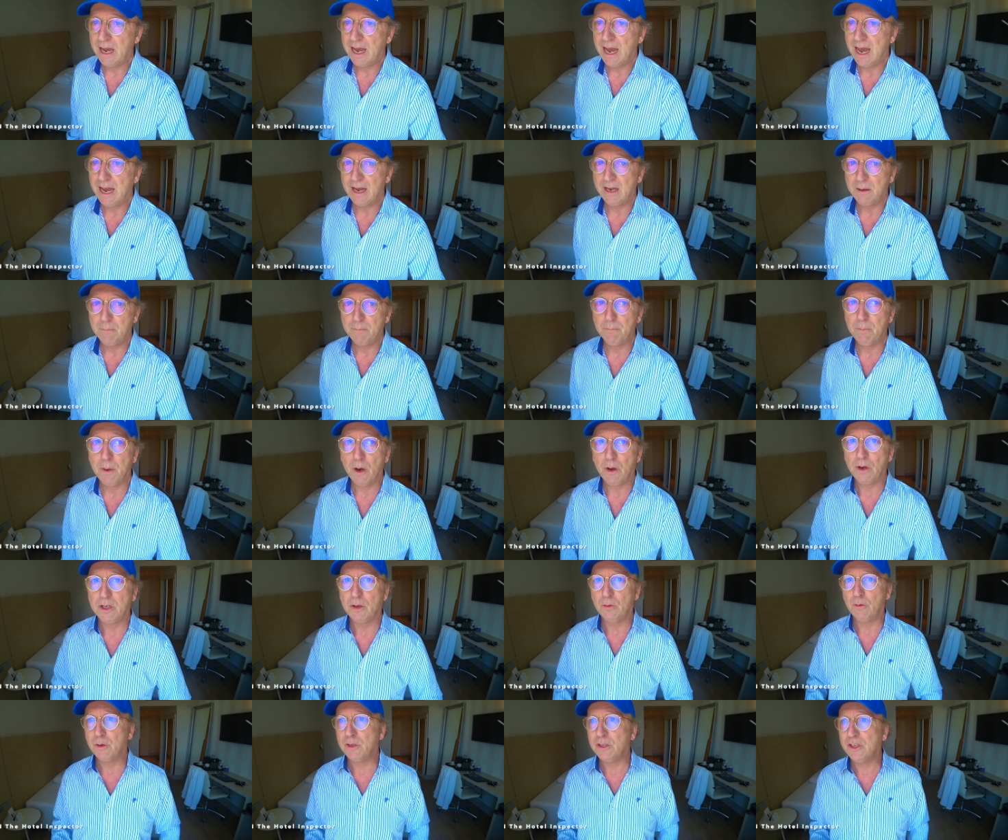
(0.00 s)
an
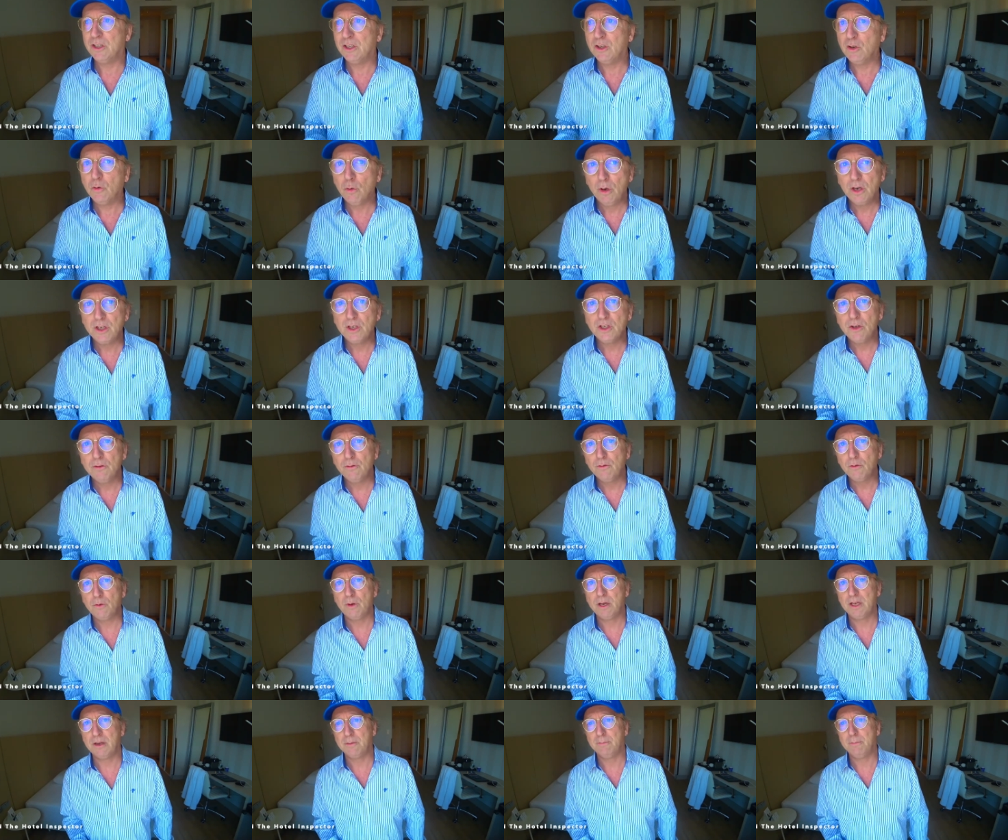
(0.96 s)
impossible situation
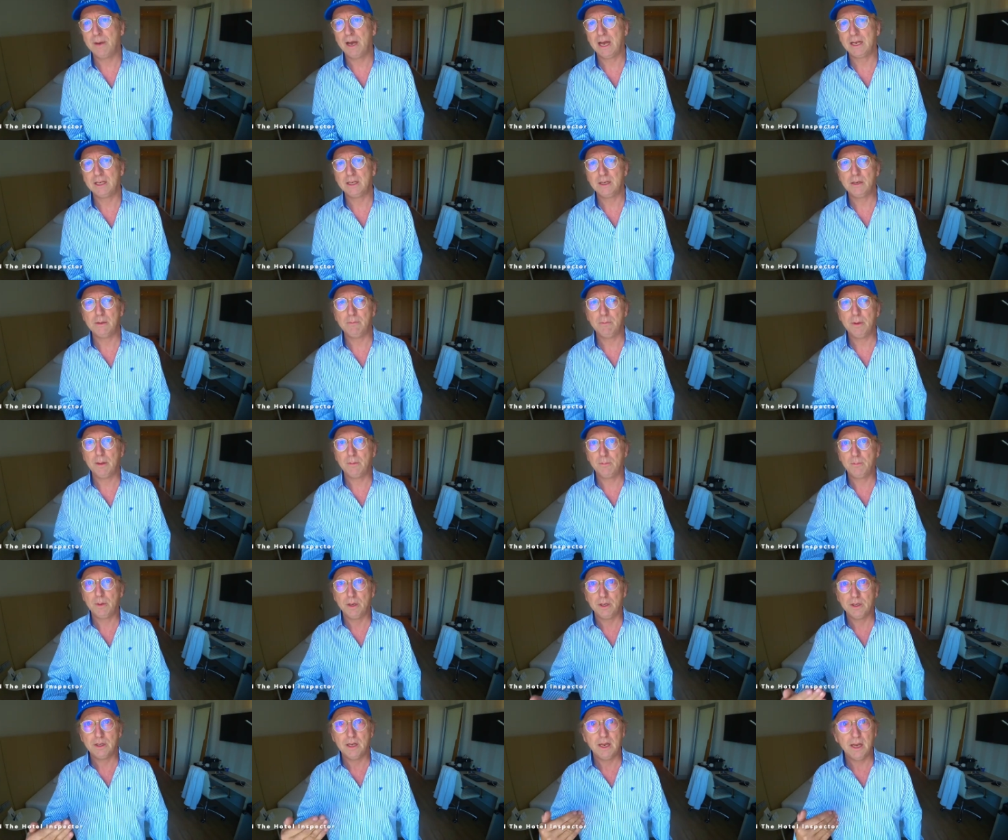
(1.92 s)
for us platinum
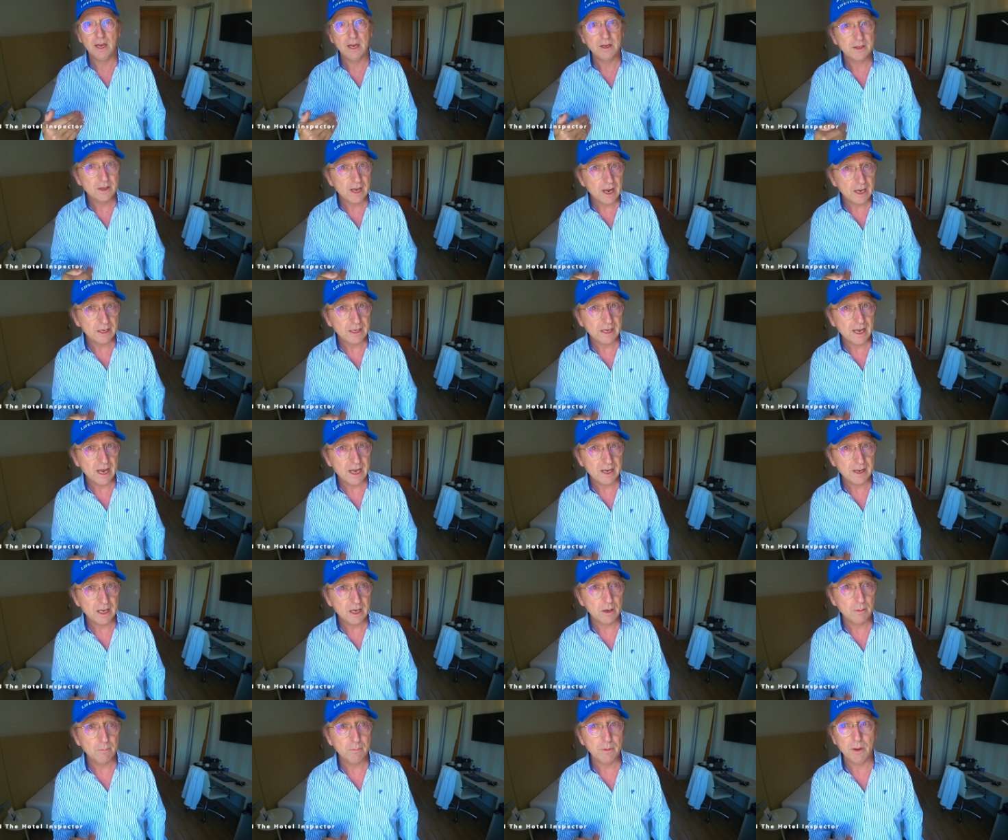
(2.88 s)
members,
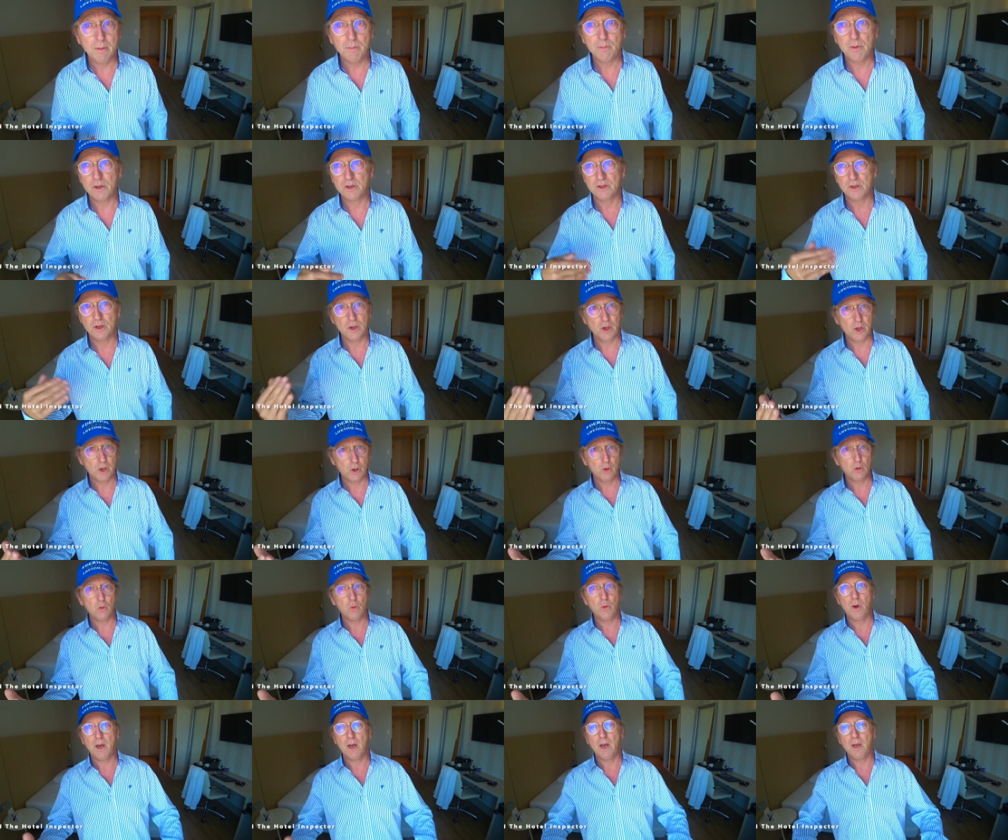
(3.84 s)
titanium members,
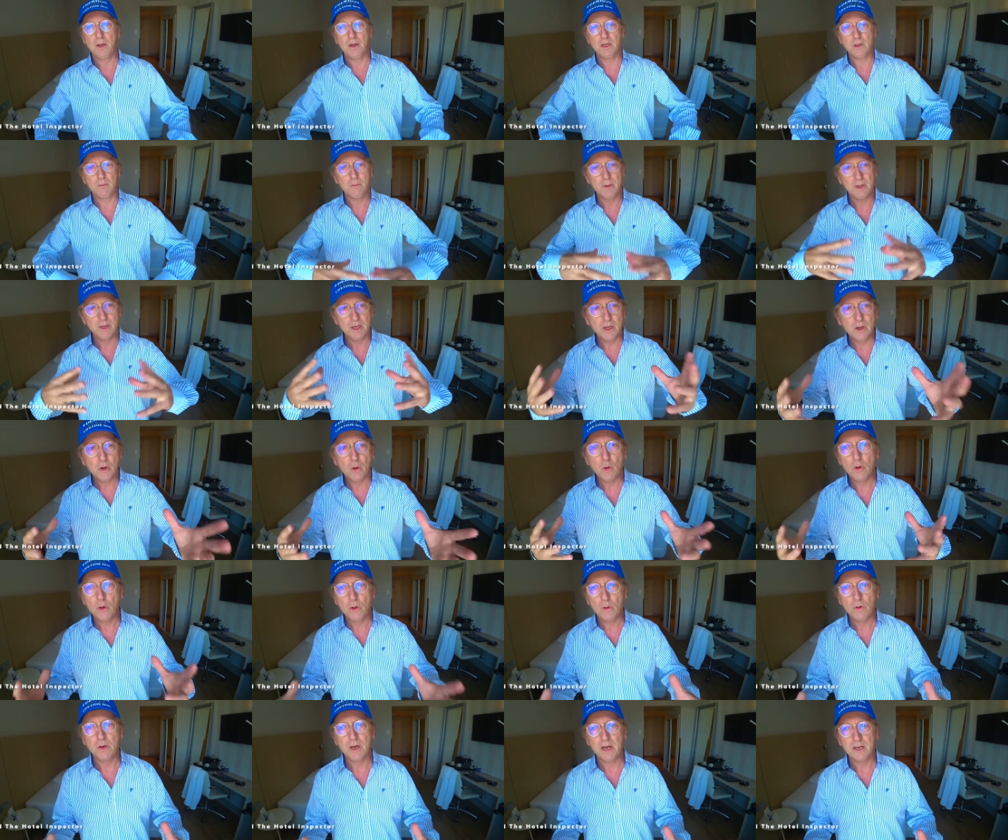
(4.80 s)
who are ultimately
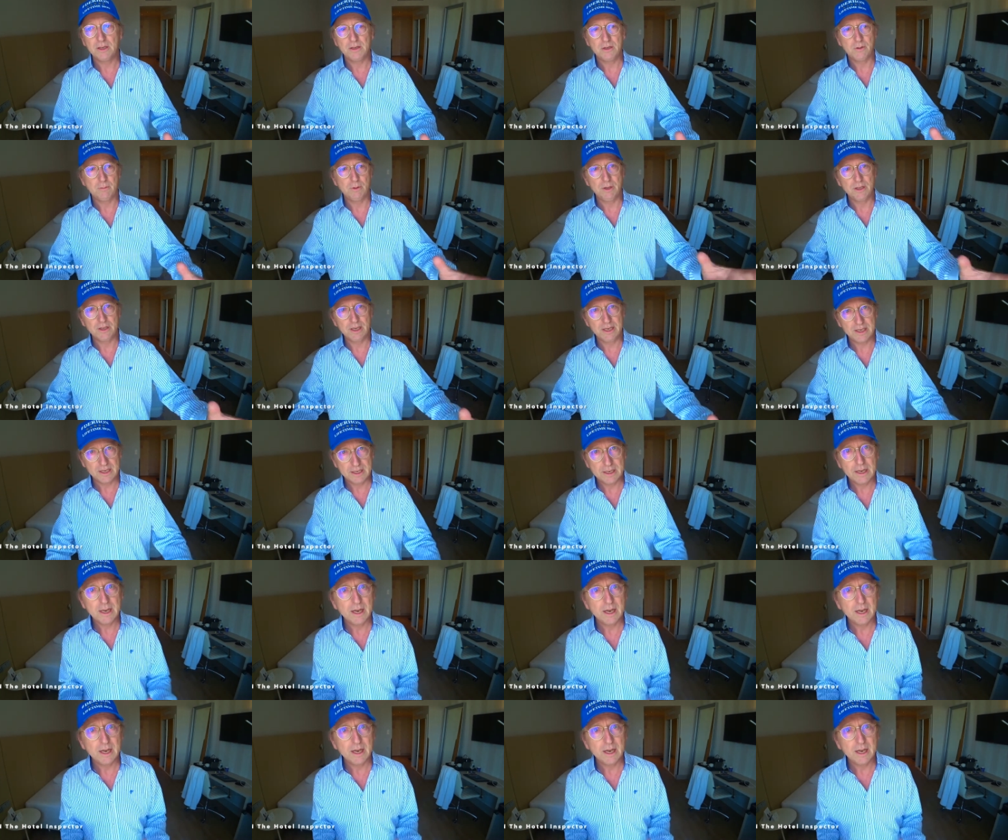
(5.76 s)
loyal customers here,